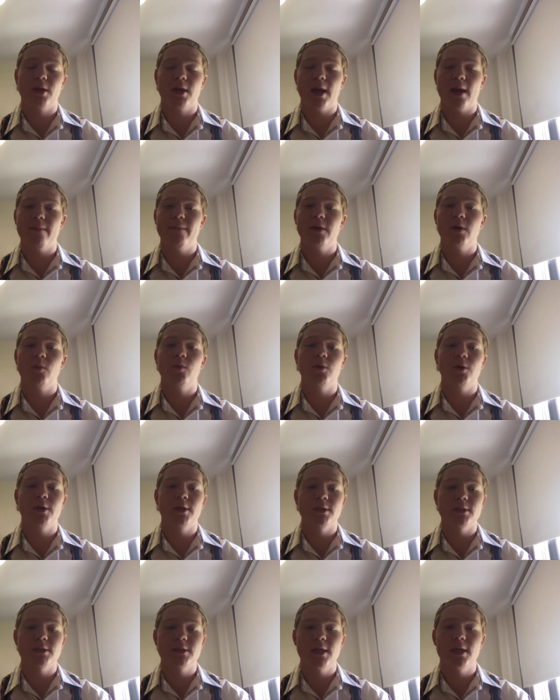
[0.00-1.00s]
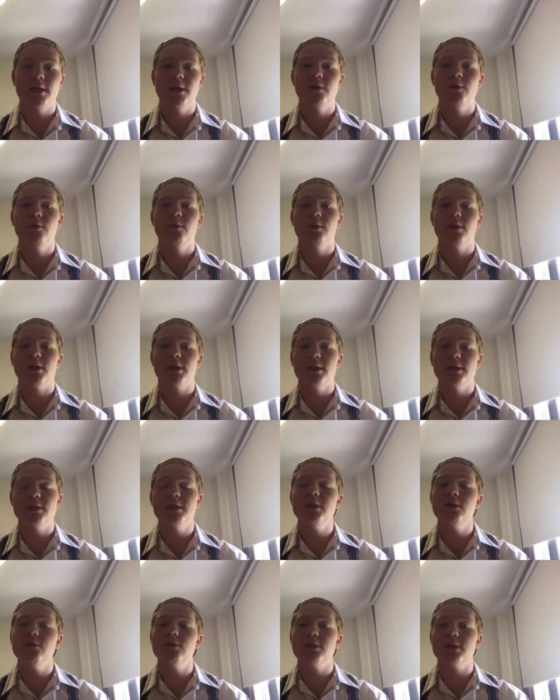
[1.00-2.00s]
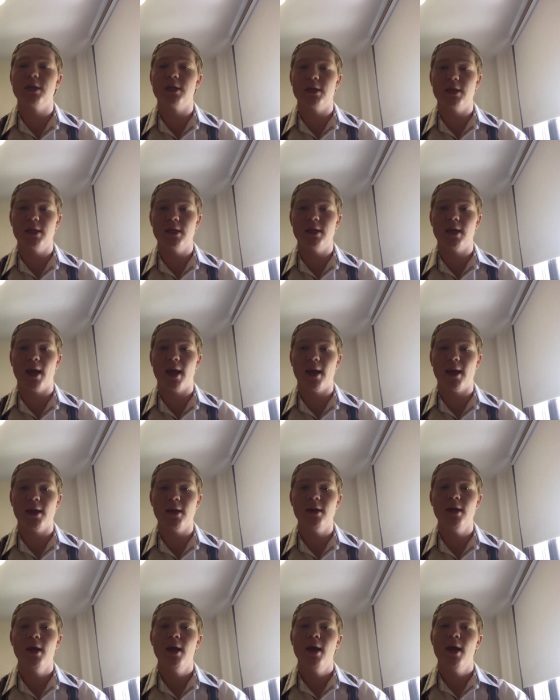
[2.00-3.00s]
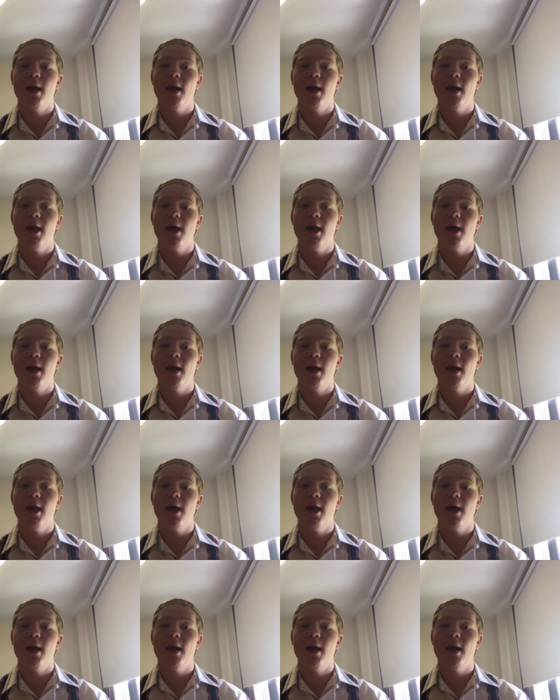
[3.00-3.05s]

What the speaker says: Gambia will continues to need aid,